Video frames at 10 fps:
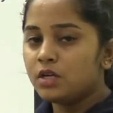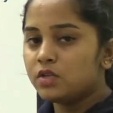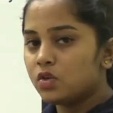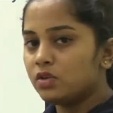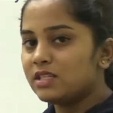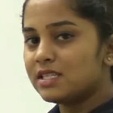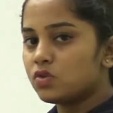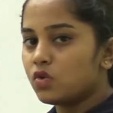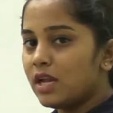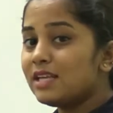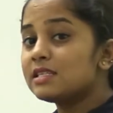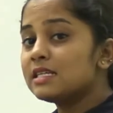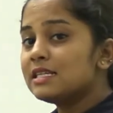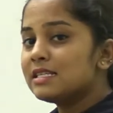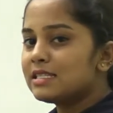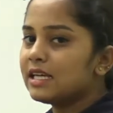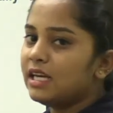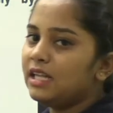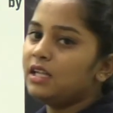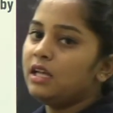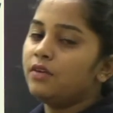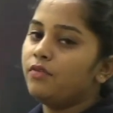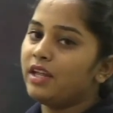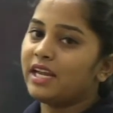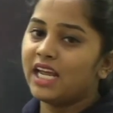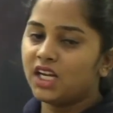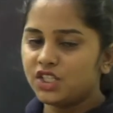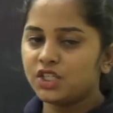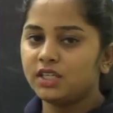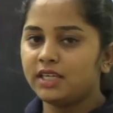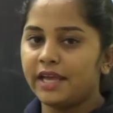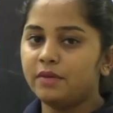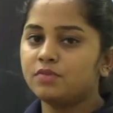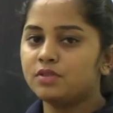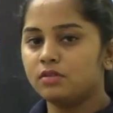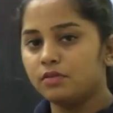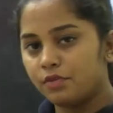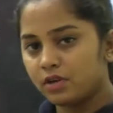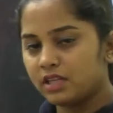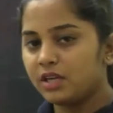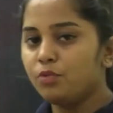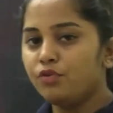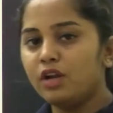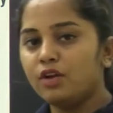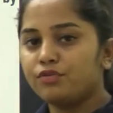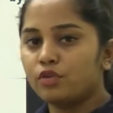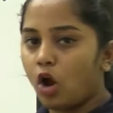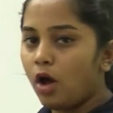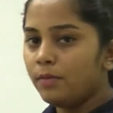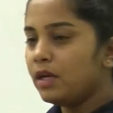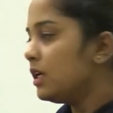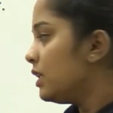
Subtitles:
So is known as sickle, where ancient times for the removal of crop